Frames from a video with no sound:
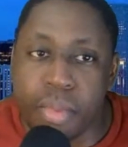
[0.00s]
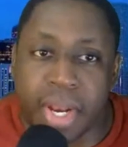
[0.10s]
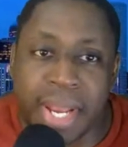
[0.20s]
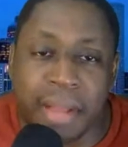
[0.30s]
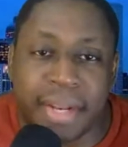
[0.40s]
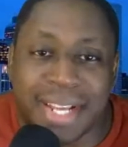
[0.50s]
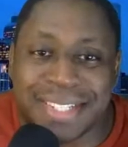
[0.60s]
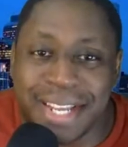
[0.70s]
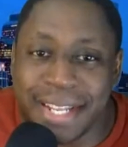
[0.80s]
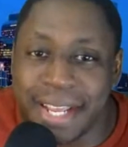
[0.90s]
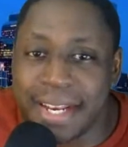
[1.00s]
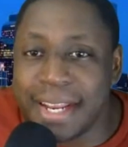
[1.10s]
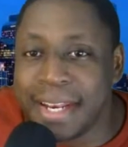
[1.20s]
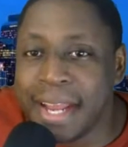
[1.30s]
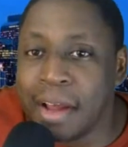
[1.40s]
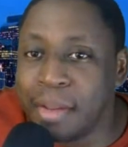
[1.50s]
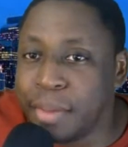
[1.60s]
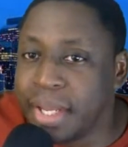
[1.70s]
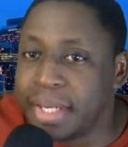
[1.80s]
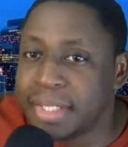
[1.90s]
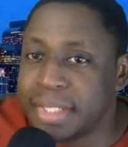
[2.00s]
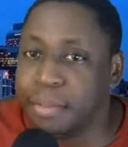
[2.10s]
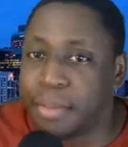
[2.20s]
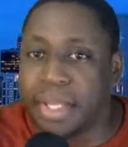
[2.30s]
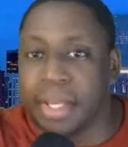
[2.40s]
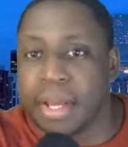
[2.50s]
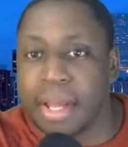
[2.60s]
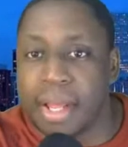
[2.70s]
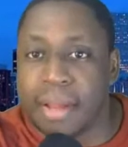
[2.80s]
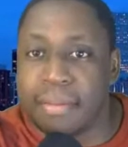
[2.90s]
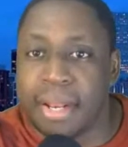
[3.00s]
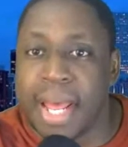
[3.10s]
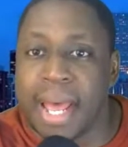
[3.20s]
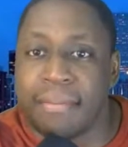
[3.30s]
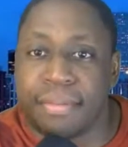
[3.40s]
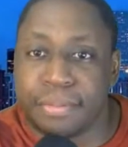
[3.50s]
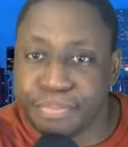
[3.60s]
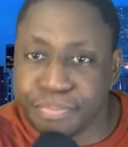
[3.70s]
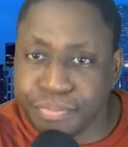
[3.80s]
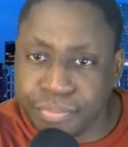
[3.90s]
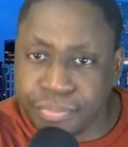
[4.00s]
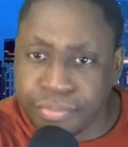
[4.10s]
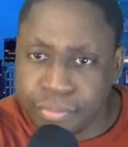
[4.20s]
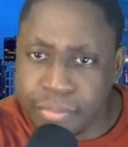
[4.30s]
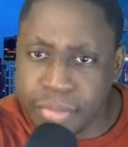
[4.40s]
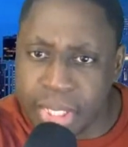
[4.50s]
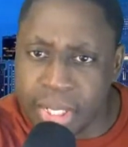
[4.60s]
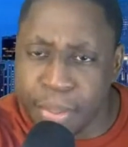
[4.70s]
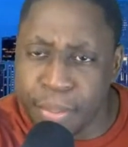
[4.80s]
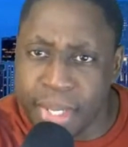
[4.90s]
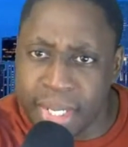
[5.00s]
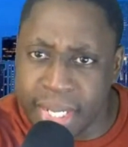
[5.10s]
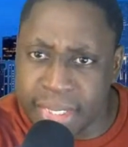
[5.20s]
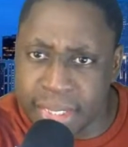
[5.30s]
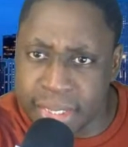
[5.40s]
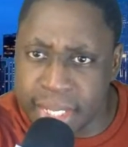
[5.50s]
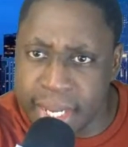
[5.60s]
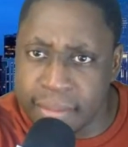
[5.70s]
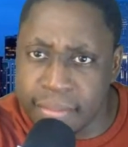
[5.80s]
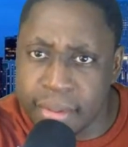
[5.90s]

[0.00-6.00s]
now that I say that, now let me get into some of the uh, live the people that are catching this live.